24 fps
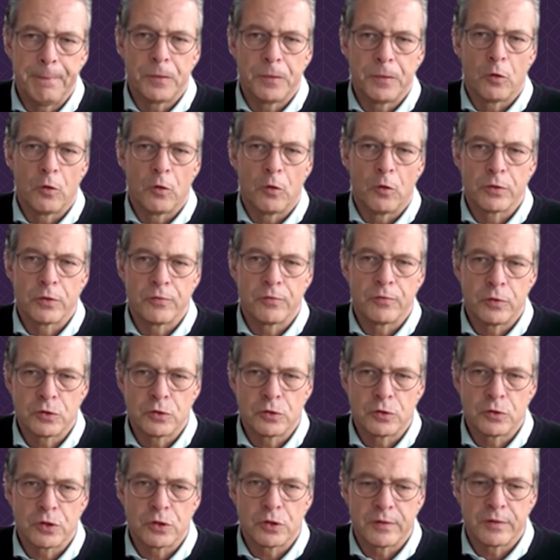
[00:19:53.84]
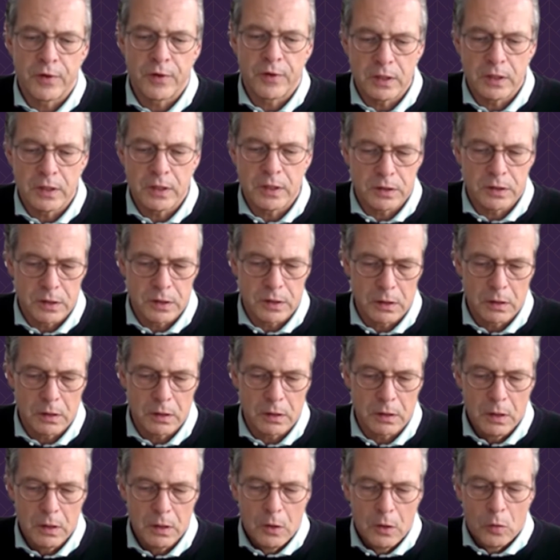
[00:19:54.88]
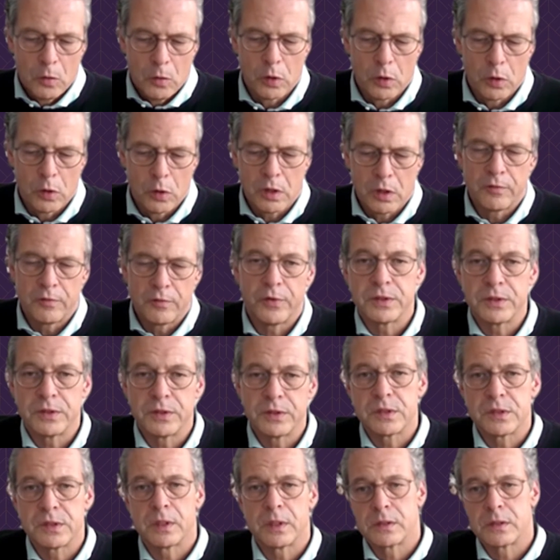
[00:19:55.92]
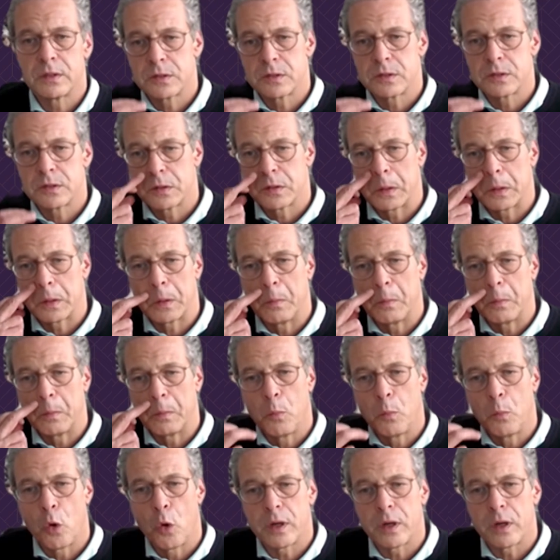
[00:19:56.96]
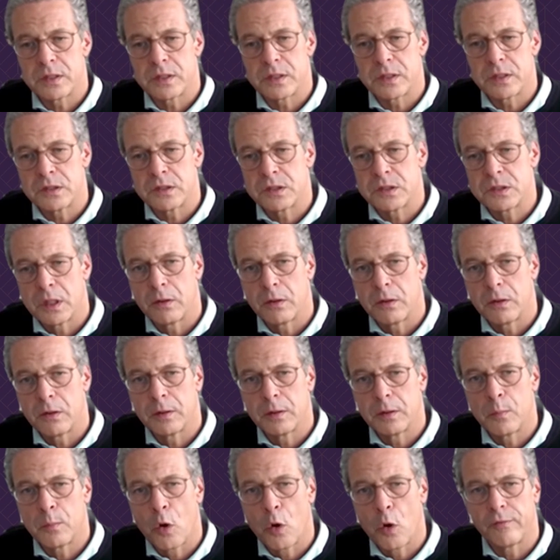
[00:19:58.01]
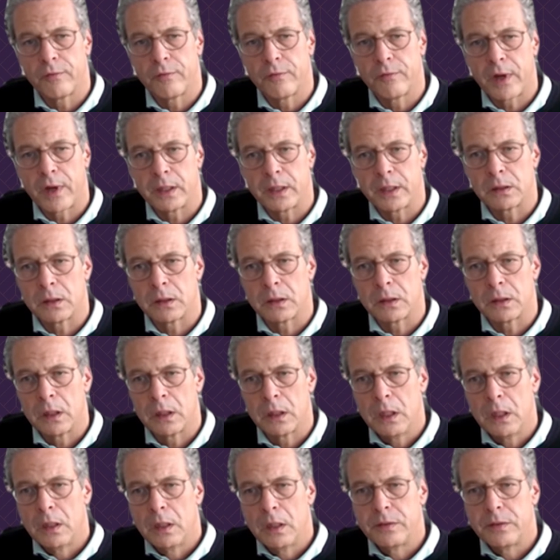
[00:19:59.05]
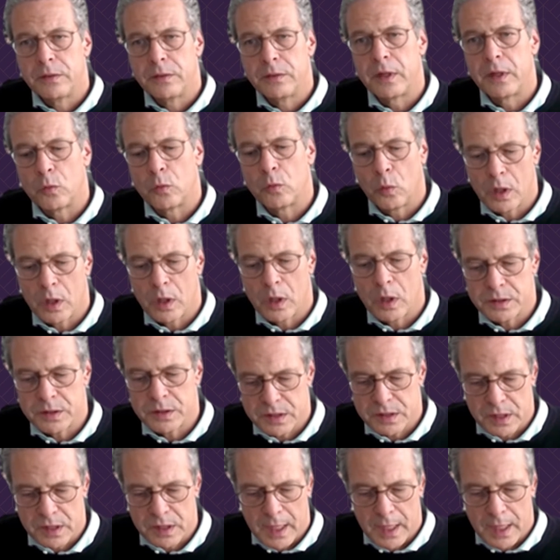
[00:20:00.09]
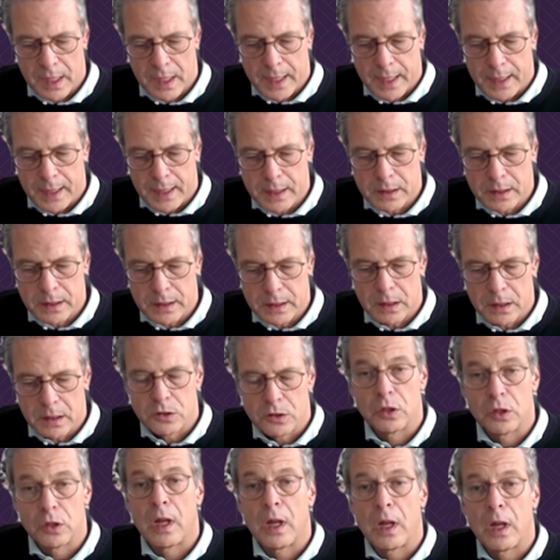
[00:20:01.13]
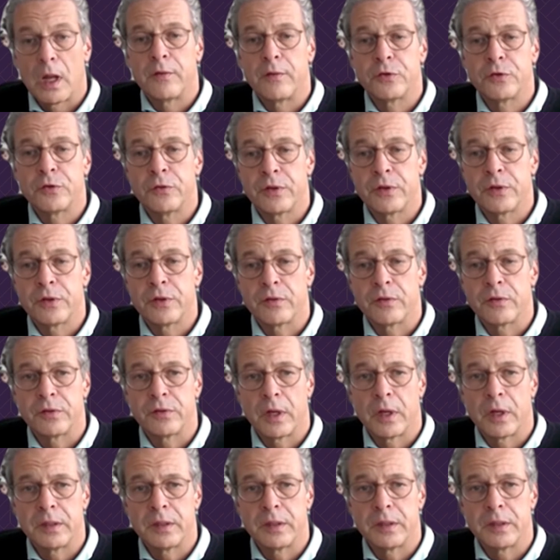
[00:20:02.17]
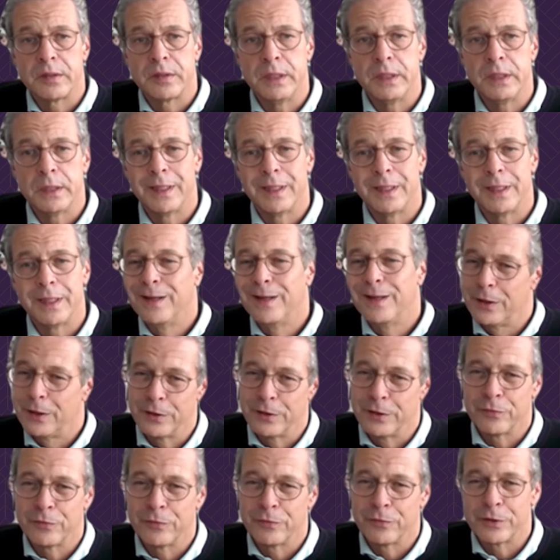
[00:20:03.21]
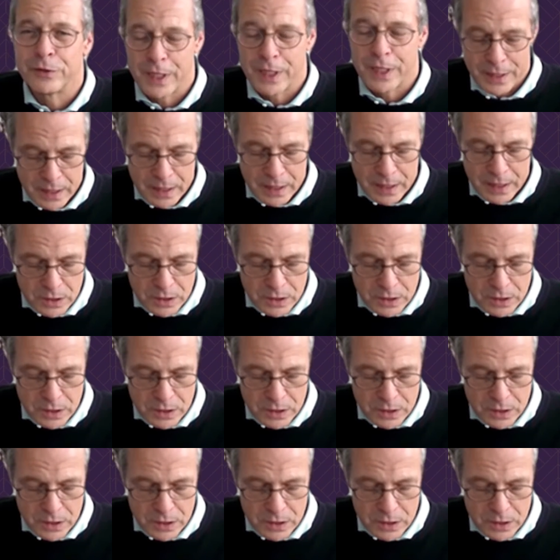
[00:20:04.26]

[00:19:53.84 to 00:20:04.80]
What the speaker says: over the future. And if anything, we're convinced that it is more necessary and more vital than it was in July of 2019, a different day and